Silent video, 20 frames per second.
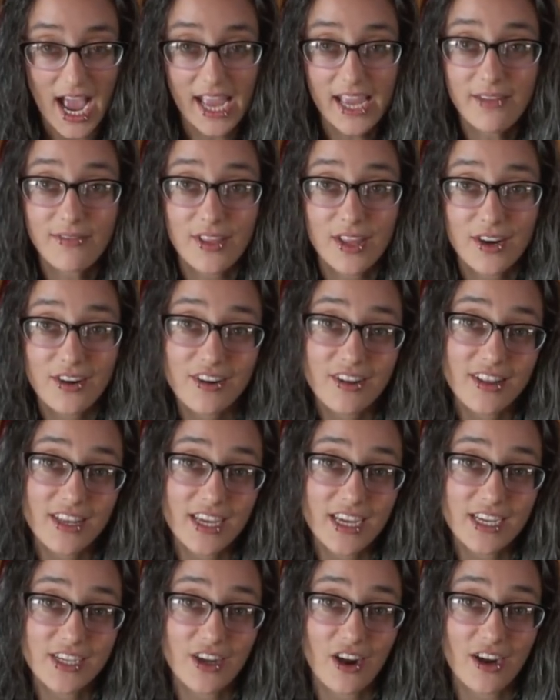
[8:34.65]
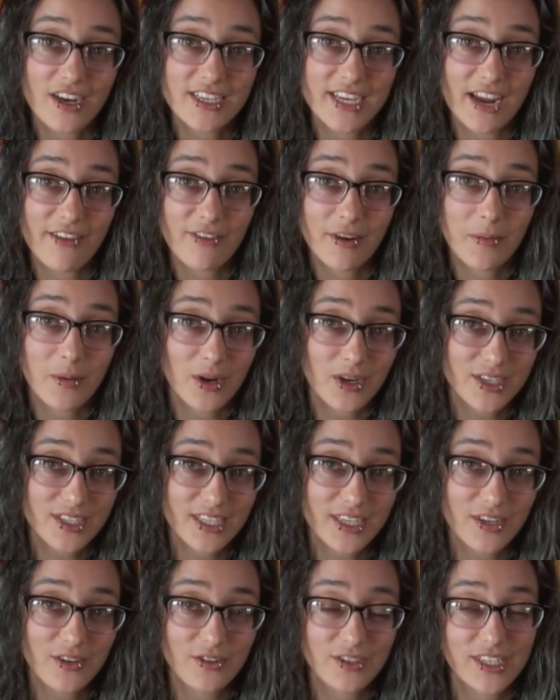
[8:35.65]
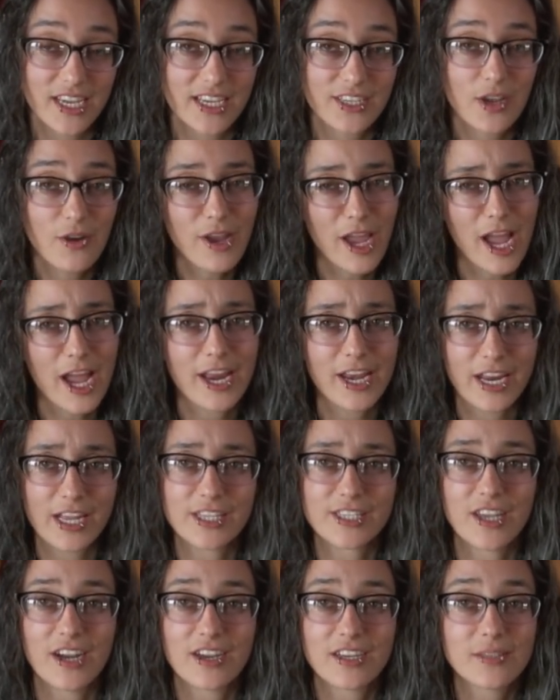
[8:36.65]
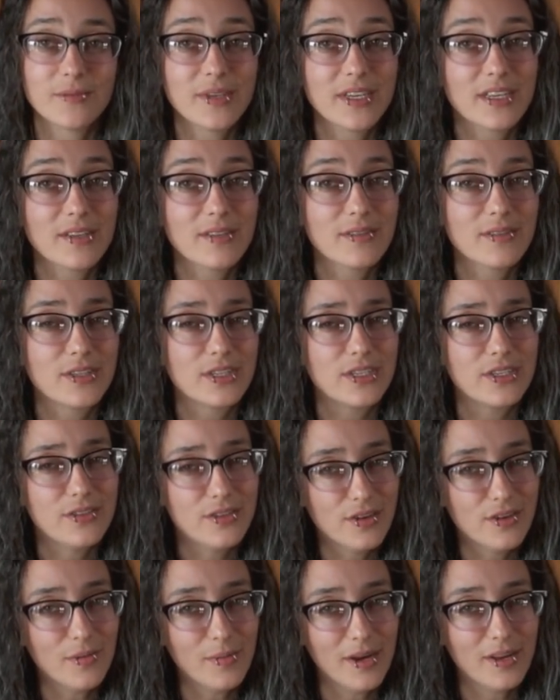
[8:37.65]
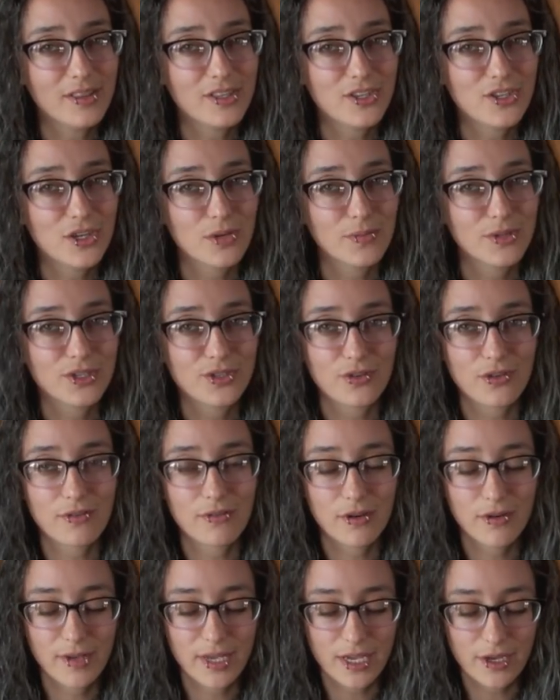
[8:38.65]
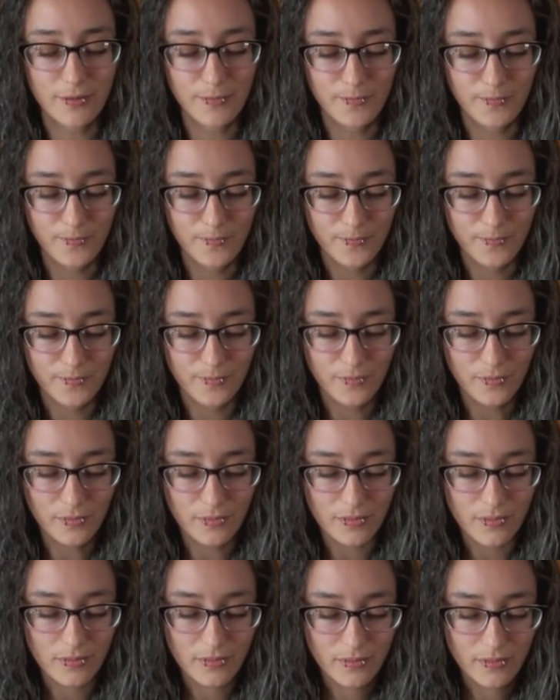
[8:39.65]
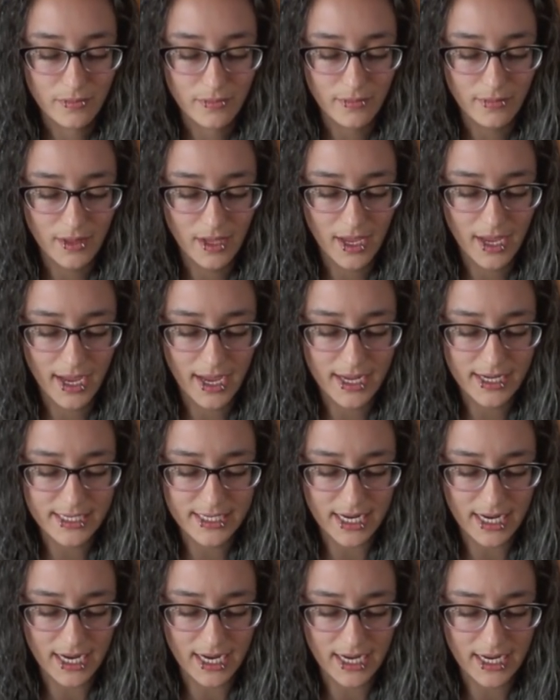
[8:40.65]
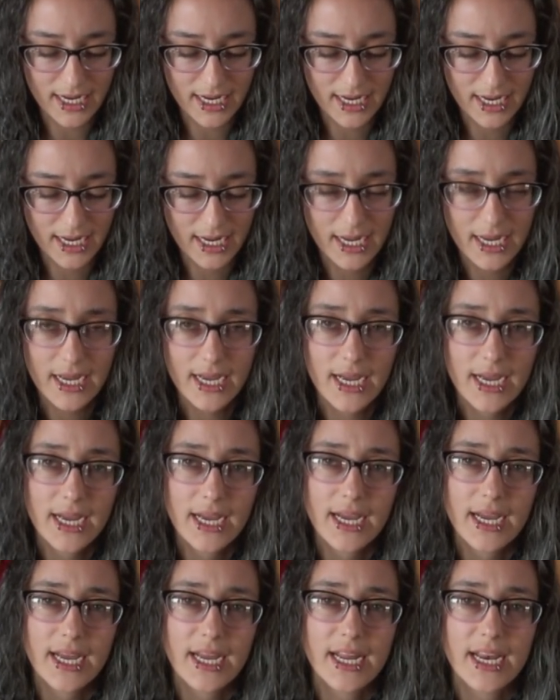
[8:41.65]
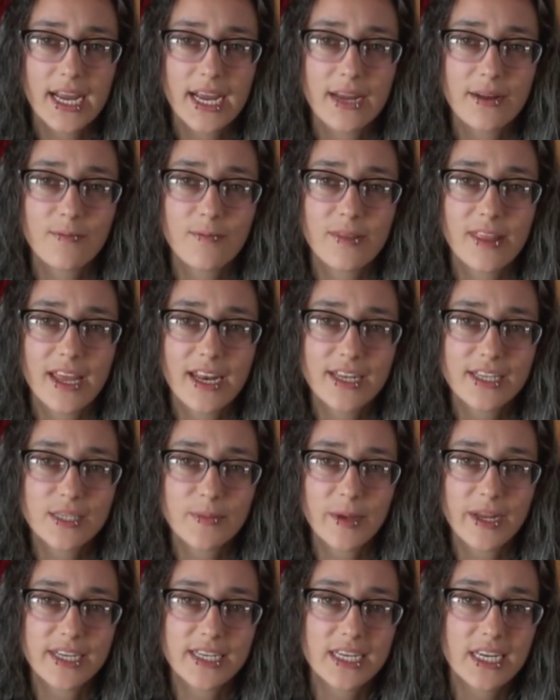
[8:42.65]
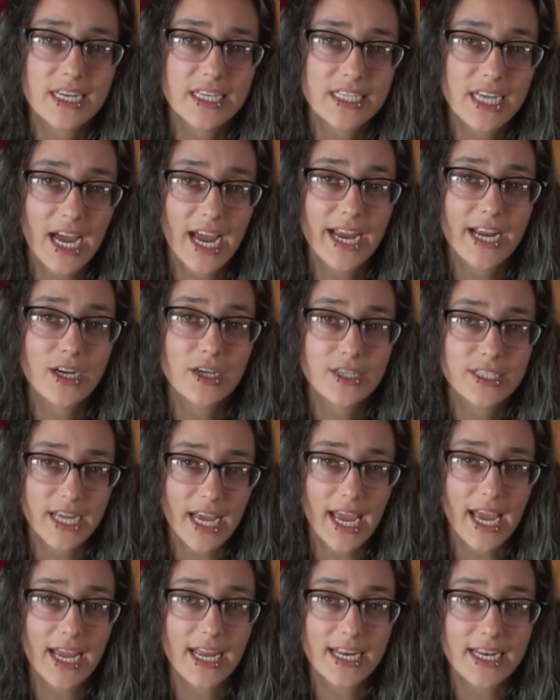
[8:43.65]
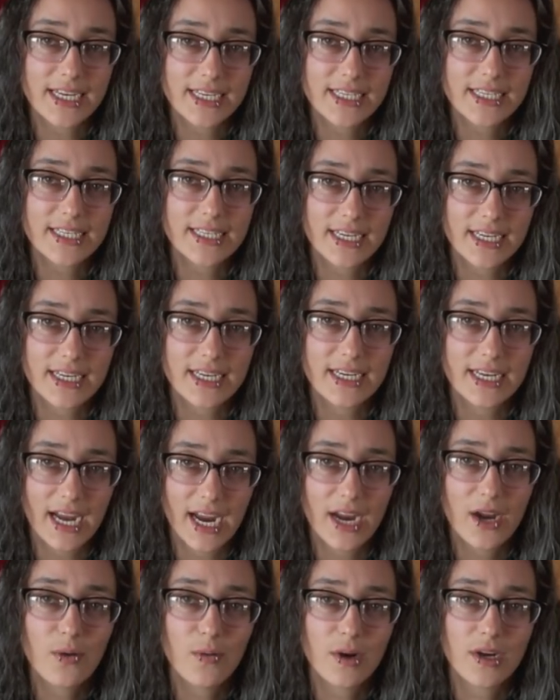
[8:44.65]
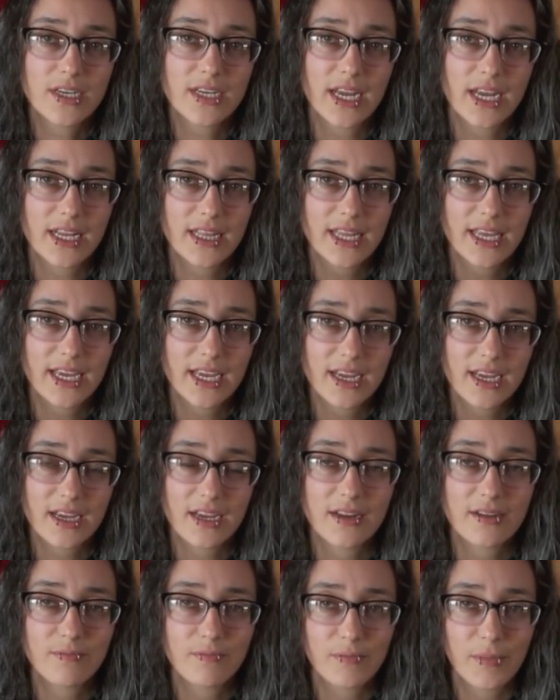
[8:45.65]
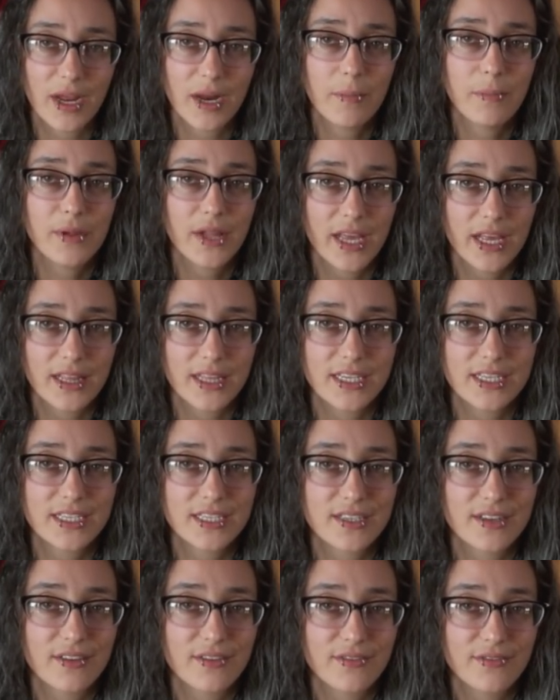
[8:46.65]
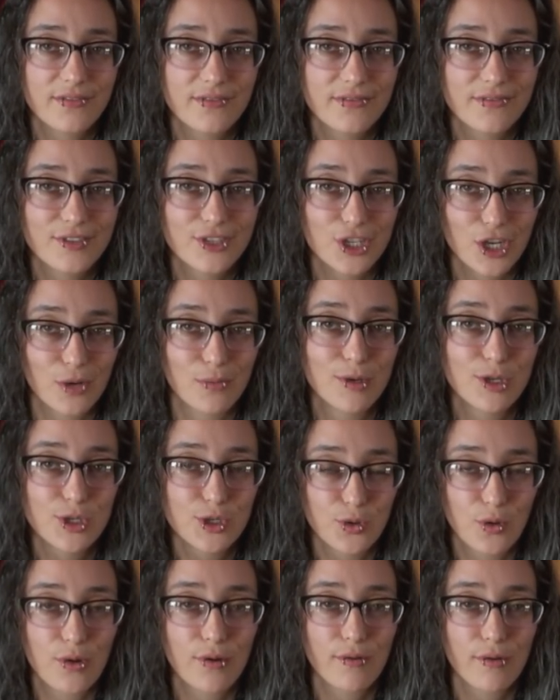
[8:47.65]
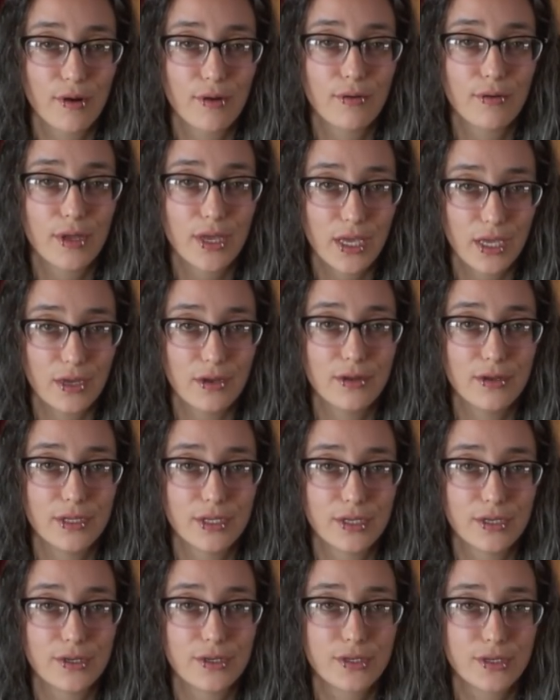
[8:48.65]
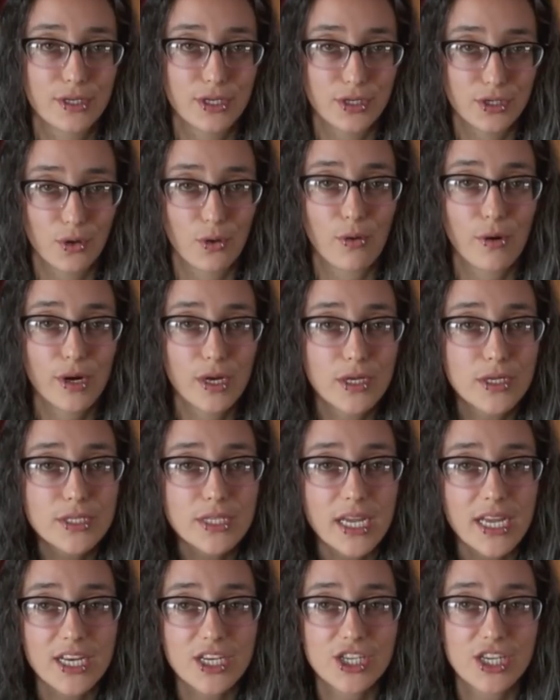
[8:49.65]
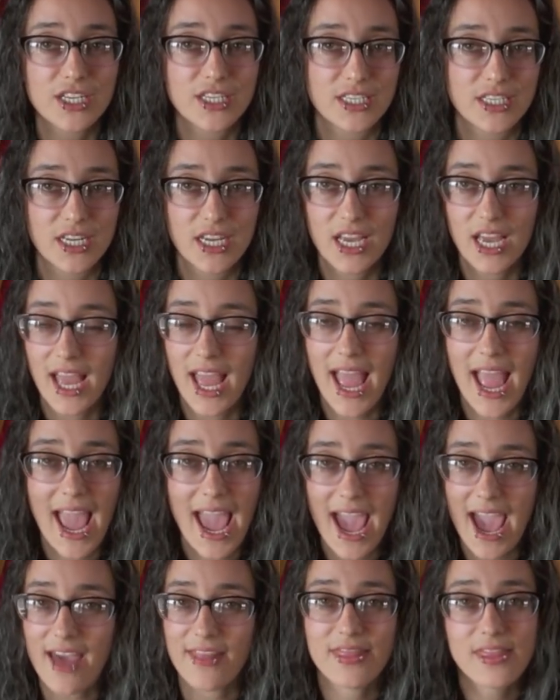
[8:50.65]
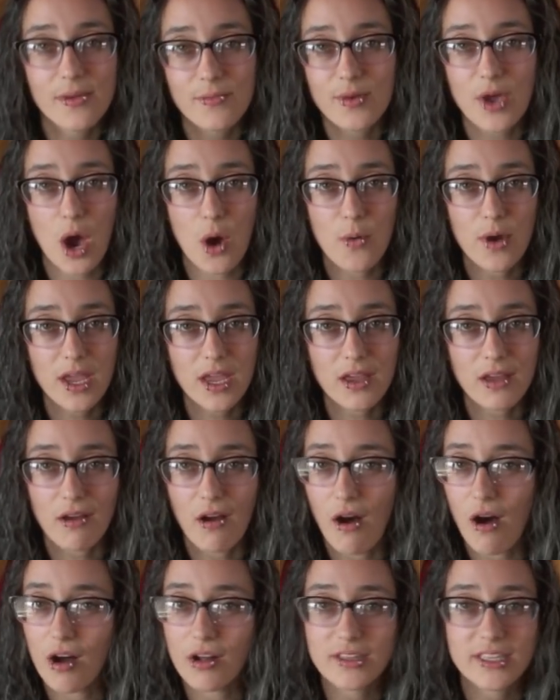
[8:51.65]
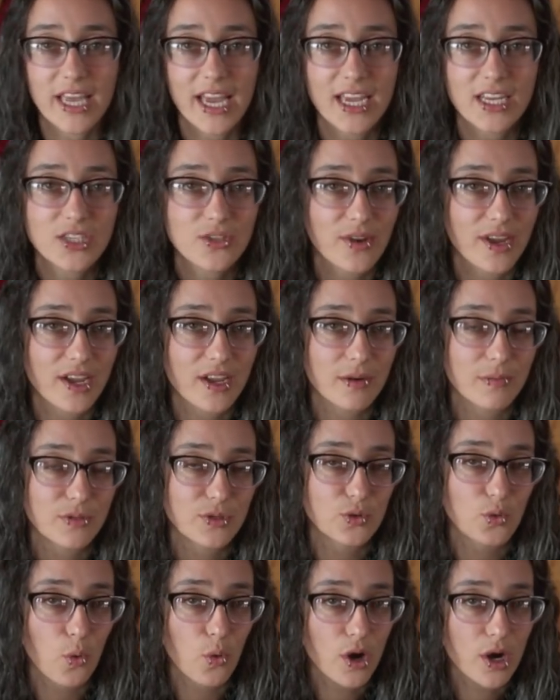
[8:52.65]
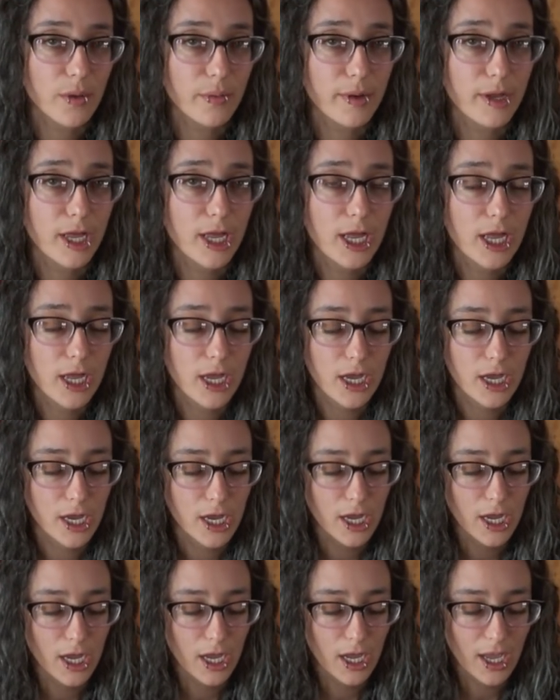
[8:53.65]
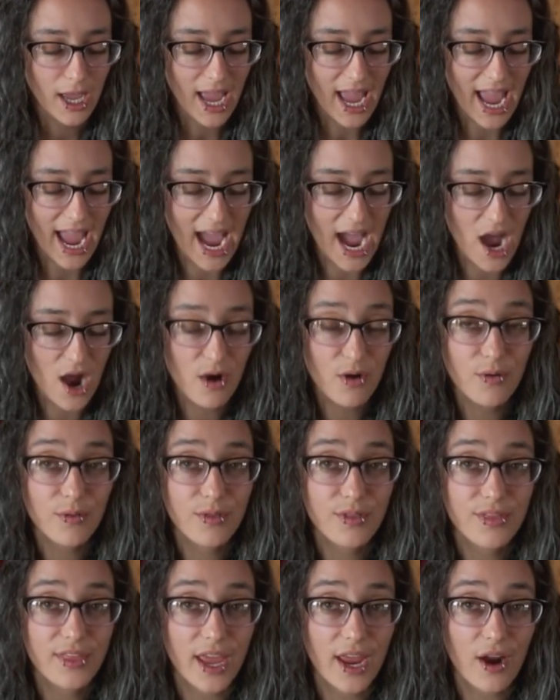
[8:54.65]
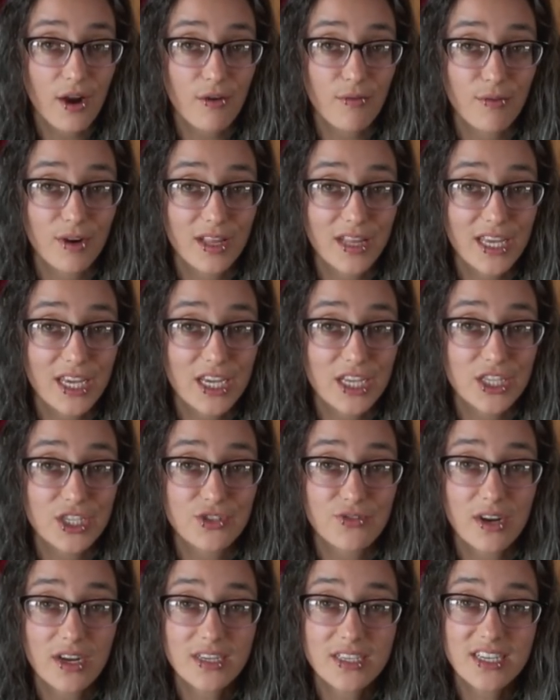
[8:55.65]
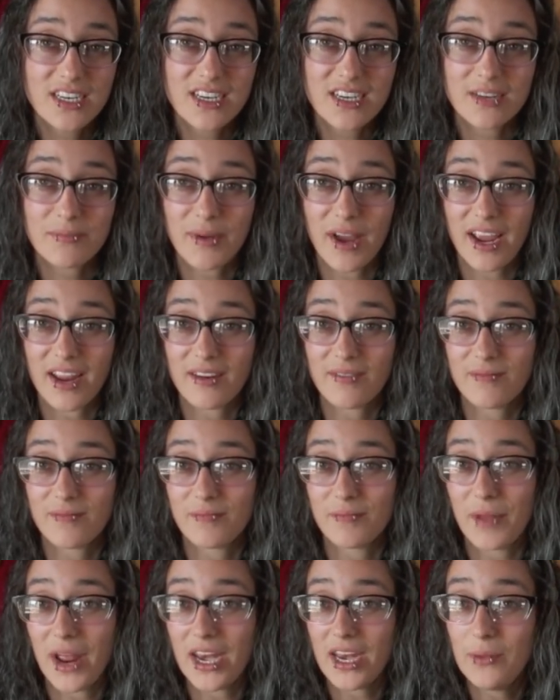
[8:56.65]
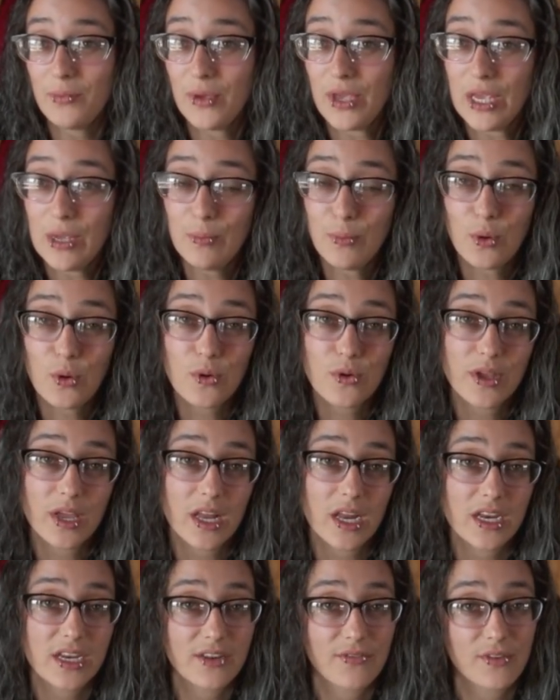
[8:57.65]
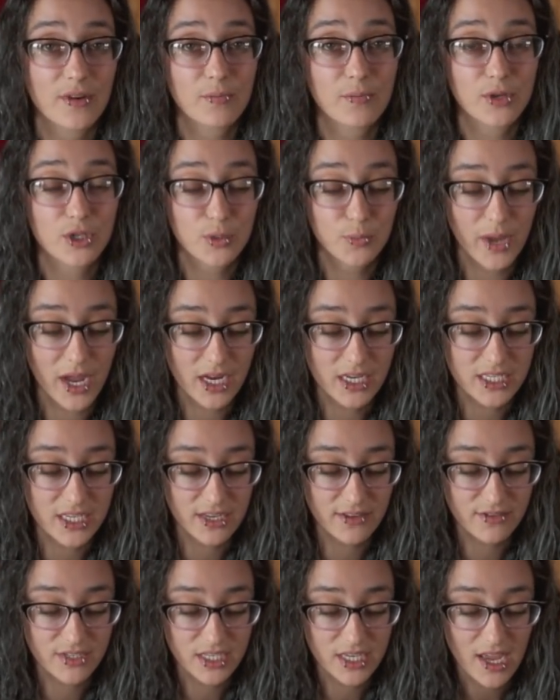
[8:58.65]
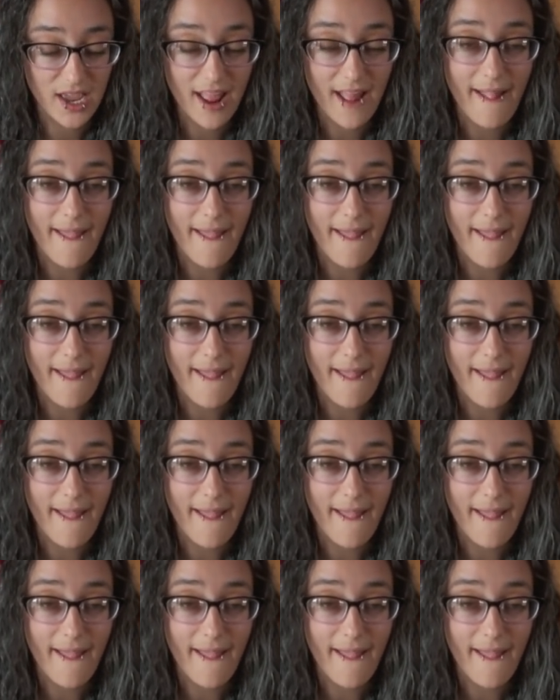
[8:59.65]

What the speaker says: I have literally talked to every person who says, oh yeah, I knit socks. I'm like, do you know about the German short row heel? And I then spent an entire day, an entire work day, made a playlist of German short row heel and tutorials and just had them going all day so I could absorb how they are really constructed by many people and getting different perspectives.